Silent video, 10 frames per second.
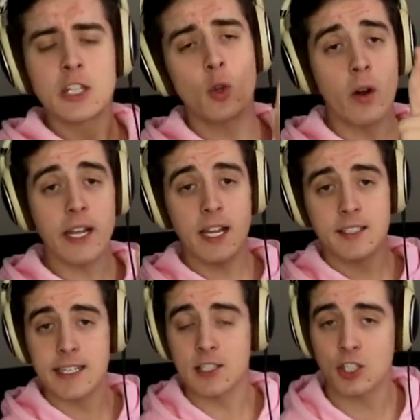
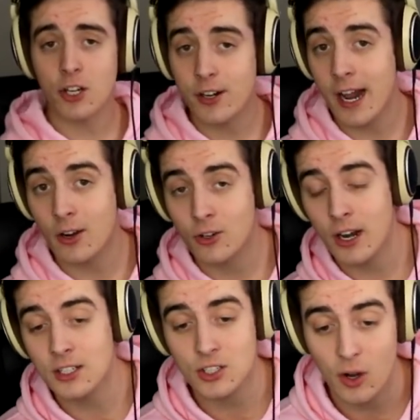2018's turning out
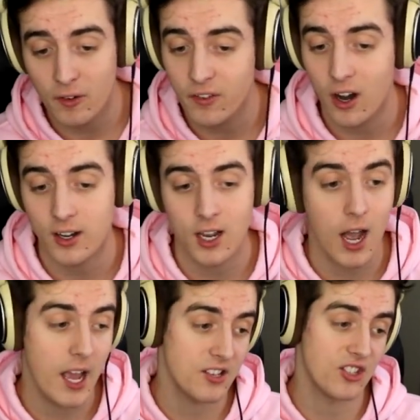great so far,
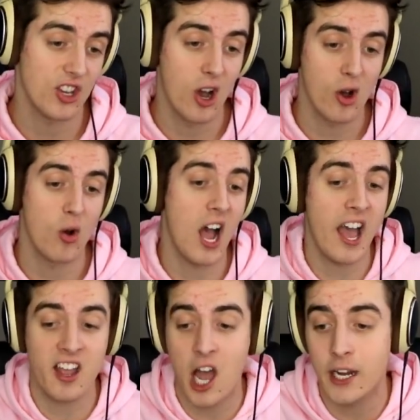guys. So
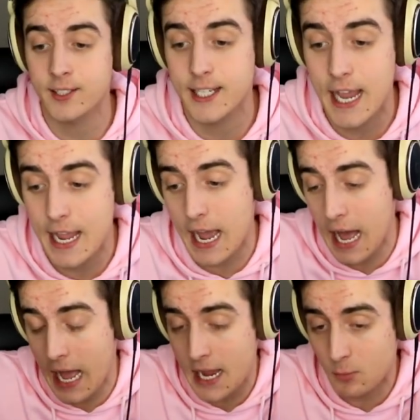I gotta say,
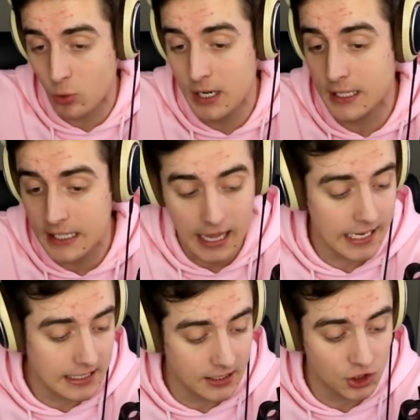I'm really
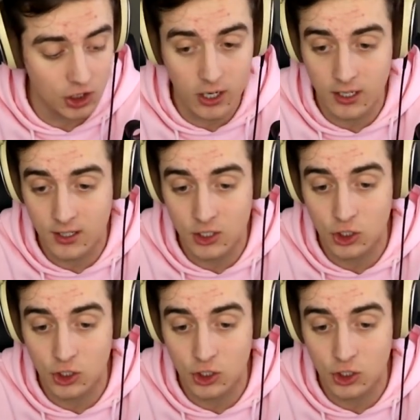liking the start of this